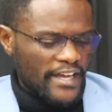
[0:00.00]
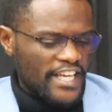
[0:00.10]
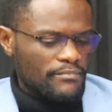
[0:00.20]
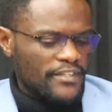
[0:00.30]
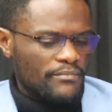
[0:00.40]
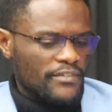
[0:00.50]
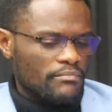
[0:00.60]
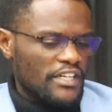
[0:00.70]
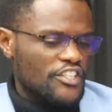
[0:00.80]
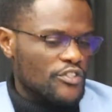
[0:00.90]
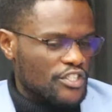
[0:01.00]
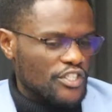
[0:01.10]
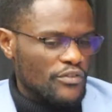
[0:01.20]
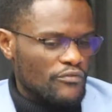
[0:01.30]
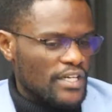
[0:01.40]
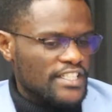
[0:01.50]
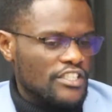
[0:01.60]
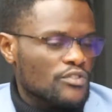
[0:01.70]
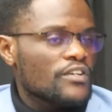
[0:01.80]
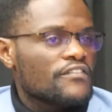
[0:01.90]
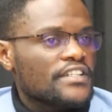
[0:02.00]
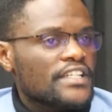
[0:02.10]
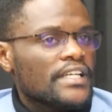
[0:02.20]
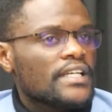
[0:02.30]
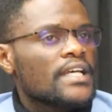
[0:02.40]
my duty of what I do every day,